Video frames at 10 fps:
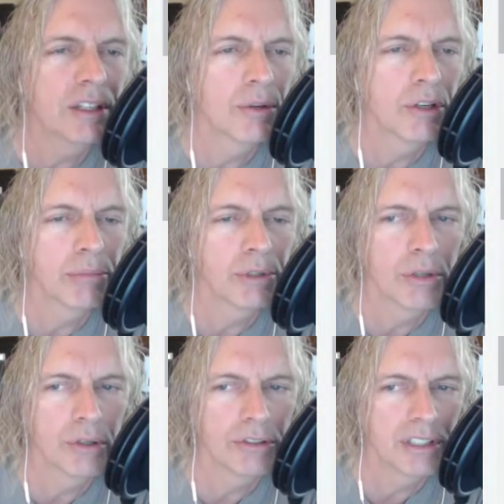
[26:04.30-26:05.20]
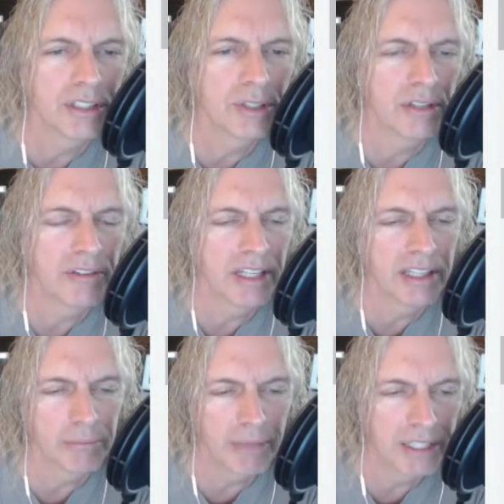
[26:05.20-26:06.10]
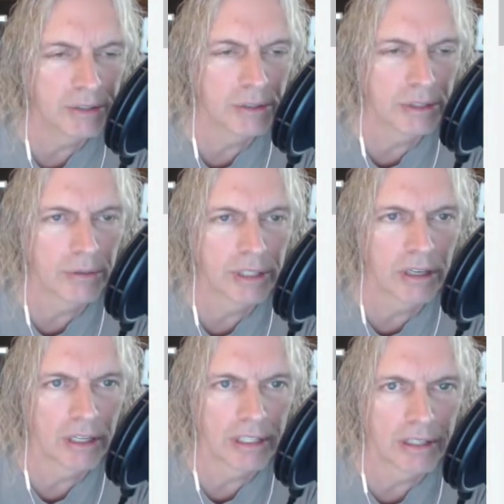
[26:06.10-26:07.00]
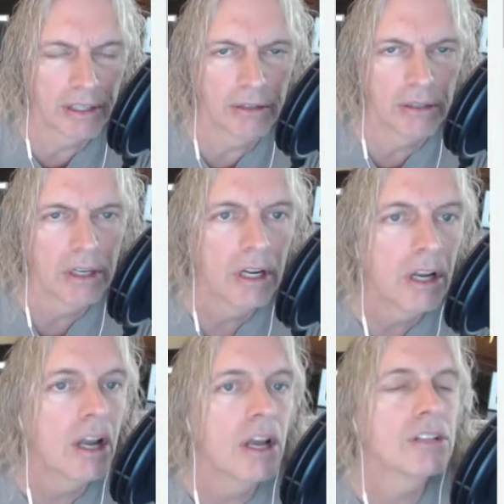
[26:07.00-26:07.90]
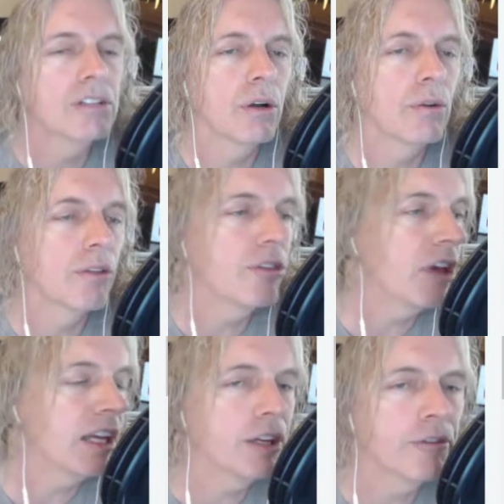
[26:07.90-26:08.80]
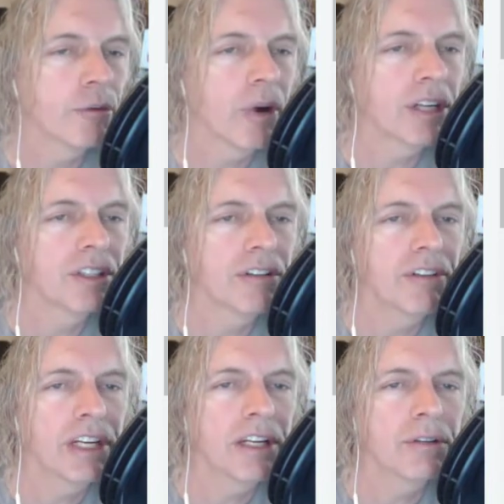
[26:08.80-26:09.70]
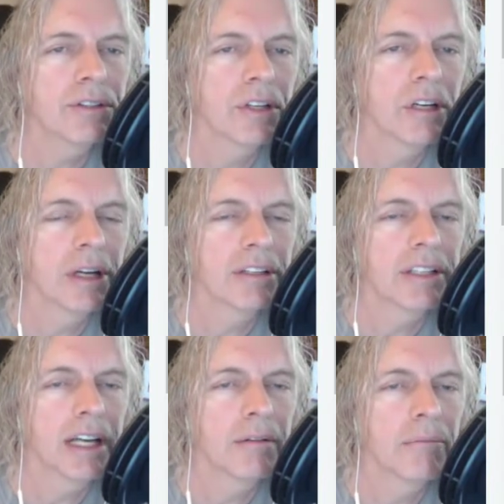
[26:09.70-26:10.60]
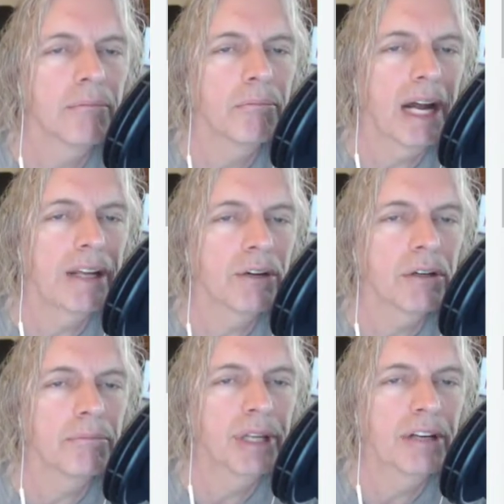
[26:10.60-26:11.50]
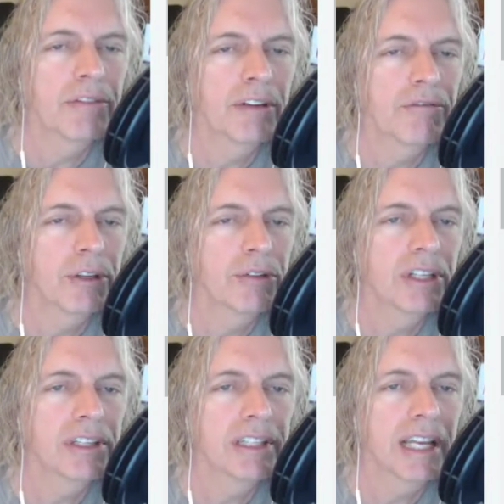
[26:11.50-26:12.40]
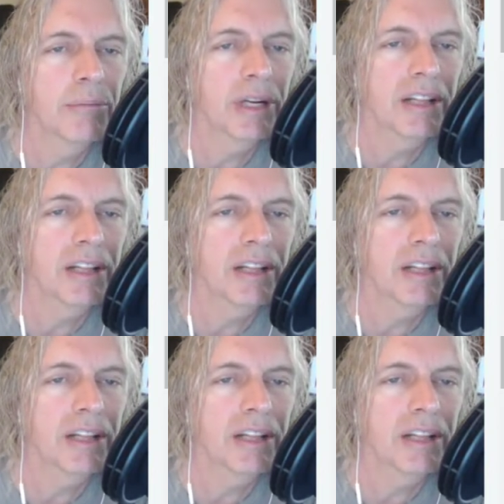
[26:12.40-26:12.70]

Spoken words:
go into Bluehost unless you have anything major going on in there. So thank you for watching the video. Sorry about that minor bit of confusion at the end,